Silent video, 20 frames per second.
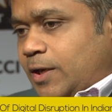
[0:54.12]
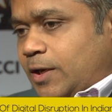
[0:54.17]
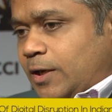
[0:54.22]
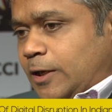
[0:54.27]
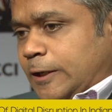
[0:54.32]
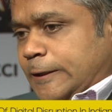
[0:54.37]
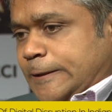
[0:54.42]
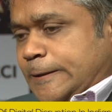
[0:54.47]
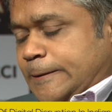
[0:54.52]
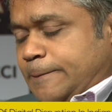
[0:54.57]

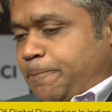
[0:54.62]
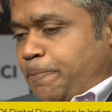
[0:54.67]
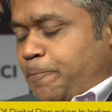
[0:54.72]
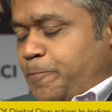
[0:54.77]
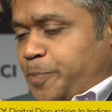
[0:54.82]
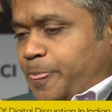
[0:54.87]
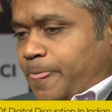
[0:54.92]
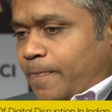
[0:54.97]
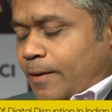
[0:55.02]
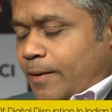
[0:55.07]
I
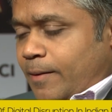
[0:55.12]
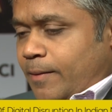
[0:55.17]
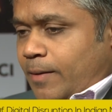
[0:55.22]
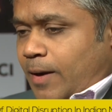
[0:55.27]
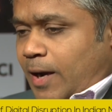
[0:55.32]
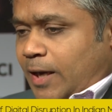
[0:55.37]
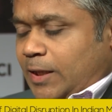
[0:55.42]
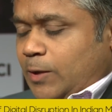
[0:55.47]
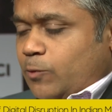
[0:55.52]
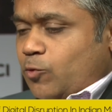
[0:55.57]

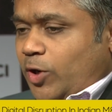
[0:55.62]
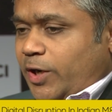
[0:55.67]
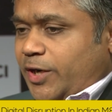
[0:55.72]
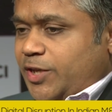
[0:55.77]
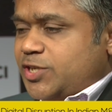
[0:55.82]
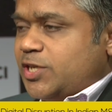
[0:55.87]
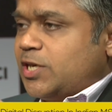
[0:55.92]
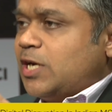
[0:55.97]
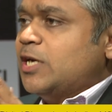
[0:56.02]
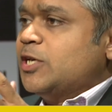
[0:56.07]
think what
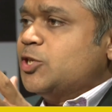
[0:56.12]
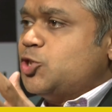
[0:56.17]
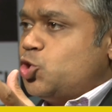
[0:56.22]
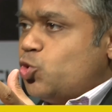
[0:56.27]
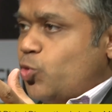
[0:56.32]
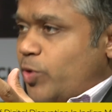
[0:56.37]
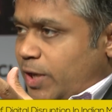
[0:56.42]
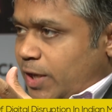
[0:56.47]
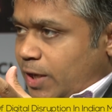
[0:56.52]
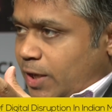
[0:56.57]
digital is
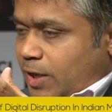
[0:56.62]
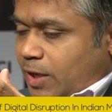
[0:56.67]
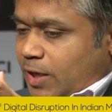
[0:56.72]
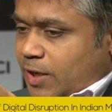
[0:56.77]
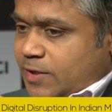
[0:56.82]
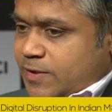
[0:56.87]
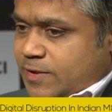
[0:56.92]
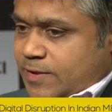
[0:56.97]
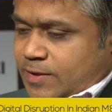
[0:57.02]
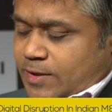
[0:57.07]
doing
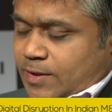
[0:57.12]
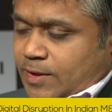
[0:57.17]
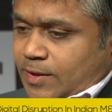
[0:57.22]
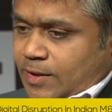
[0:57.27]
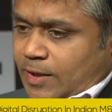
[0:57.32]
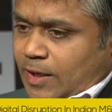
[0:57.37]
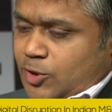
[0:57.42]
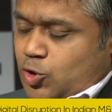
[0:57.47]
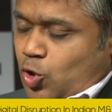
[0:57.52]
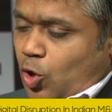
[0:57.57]
is
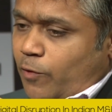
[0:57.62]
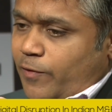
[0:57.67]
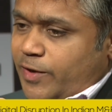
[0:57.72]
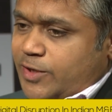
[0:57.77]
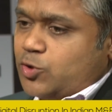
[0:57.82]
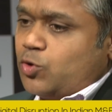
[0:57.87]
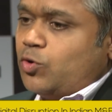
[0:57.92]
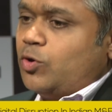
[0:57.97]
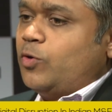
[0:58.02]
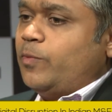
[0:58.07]
there is always
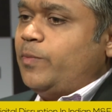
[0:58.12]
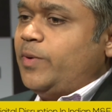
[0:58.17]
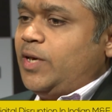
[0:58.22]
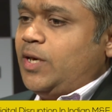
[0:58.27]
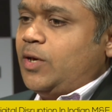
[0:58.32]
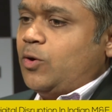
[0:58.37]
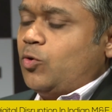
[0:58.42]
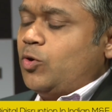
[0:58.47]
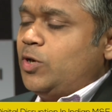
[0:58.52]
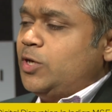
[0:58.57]
going to
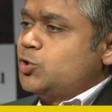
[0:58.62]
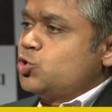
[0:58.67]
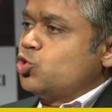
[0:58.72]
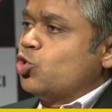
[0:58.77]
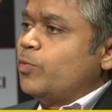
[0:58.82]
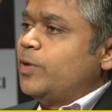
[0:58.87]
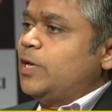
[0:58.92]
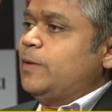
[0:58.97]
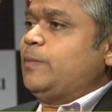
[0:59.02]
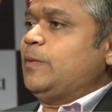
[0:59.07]
be only so
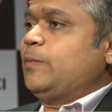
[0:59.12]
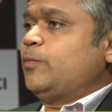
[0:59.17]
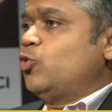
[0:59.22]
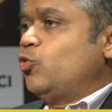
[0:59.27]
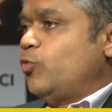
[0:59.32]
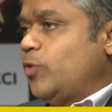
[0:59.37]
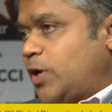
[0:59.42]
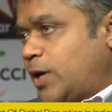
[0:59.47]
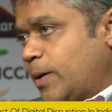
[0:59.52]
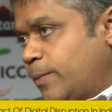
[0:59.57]
many people who
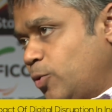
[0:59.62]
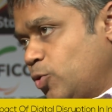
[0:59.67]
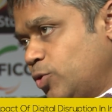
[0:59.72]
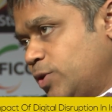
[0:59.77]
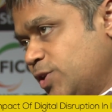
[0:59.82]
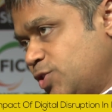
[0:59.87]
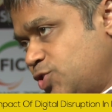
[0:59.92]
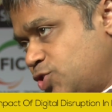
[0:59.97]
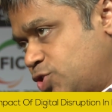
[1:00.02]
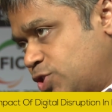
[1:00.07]
will come to
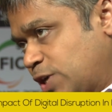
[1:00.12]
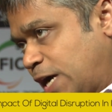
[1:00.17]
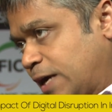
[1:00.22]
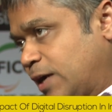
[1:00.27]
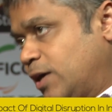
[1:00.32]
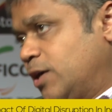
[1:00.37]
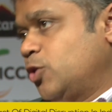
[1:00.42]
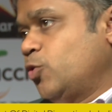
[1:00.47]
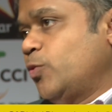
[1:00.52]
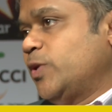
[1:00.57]
this
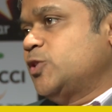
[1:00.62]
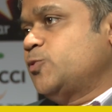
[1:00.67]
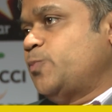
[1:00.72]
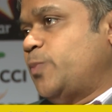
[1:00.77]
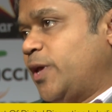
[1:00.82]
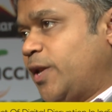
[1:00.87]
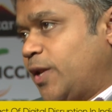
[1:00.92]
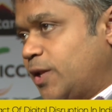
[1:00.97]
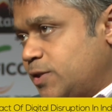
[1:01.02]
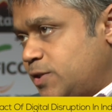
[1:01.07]
channel to
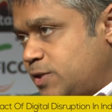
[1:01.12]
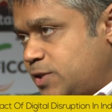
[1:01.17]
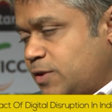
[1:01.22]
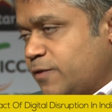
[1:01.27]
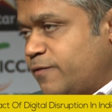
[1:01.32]
experience the